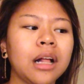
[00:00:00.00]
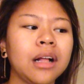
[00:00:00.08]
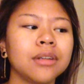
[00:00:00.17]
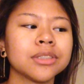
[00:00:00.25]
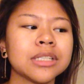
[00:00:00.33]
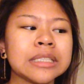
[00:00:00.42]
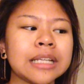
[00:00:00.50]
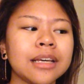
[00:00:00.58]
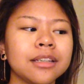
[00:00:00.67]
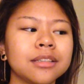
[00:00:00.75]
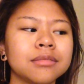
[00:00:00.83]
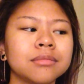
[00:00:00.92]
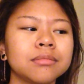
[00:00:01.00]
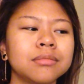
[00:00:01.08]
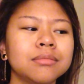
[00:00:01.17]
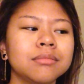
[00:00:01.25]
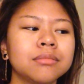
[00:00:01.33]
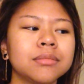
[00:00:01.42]
I'll just like
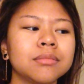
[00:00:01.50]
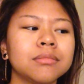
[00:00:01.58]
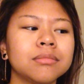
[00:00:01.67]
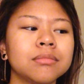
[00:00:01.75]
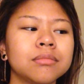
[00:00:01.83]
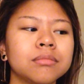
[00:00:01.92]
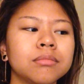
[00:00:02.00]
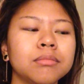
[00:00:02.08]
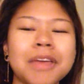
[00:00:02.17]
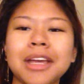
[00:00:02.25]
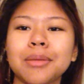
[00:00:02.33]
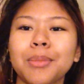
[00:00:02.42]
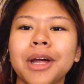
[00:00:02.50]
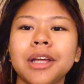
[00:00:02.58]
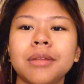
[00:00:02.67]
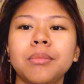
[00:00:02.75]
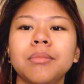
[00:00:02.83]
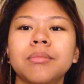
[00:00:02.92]
make
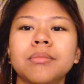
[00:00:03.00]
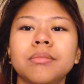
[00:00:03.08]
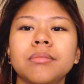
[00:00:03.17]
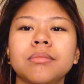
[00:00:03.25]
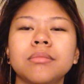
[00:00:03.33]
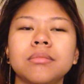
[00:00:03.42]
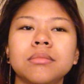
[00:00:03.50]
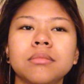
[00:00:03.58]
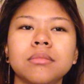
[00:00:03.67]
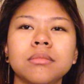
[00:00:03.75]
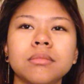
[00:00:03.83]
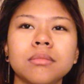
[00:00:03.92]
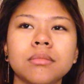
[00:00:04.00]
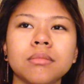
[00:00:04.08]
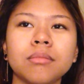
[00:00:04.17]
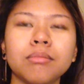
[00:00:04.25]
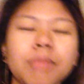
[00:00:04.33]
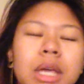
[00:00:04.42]
my
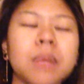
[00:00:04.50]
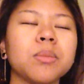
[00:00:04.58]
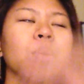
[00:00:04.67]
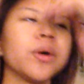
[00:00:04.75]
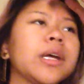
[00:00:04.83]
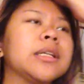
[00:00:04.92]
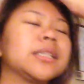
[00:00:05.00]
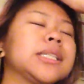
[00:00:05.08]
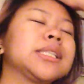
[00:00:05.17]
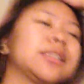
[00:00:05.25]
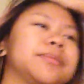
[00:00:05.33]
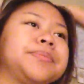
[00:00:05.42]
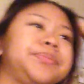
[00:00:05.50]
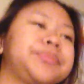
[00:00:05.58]
main points.